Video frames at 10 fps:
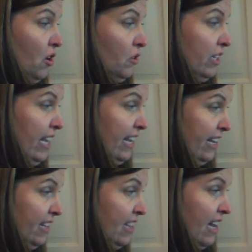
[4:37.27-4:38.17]

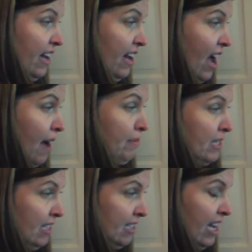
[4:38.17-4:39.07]
only the
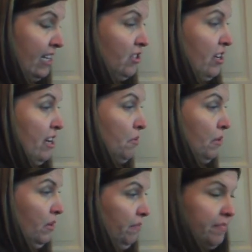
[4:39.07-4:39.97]
opposite sides are
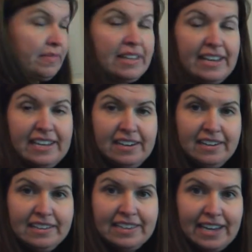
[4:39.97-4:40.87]
equal
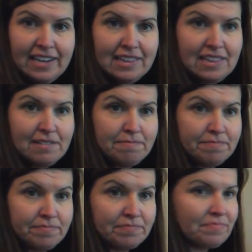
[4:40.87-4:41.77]
in length.
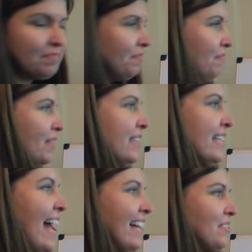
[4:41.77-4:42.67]
The
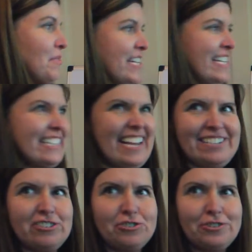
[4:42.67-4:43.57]
last one is
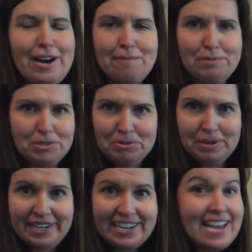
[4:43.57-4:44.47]
a
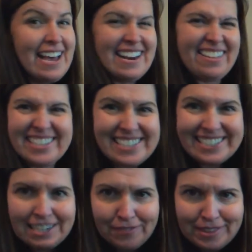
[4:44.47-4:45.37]
trapezoid. Now this
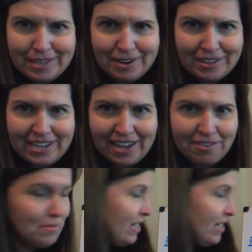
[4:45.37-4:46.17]
is different than all the other